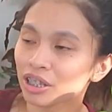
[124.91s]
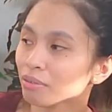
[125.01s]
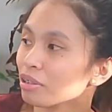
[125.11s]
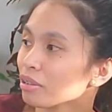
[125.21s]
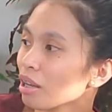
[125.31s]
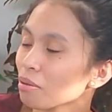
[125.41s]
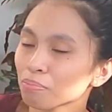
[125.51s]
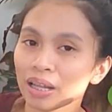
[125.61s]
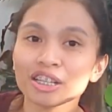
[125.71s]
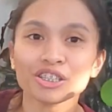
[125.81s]

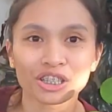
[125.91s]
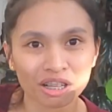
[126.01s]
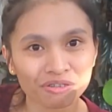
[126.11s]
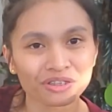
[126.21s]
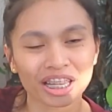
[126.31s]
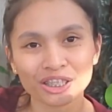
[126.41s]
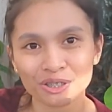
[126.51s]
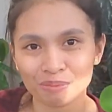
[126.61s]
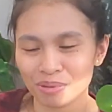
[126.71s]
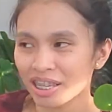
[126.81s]
shelf next
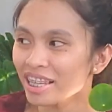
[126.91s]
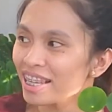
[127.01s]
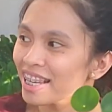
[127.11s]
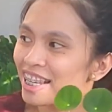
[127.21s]
to me.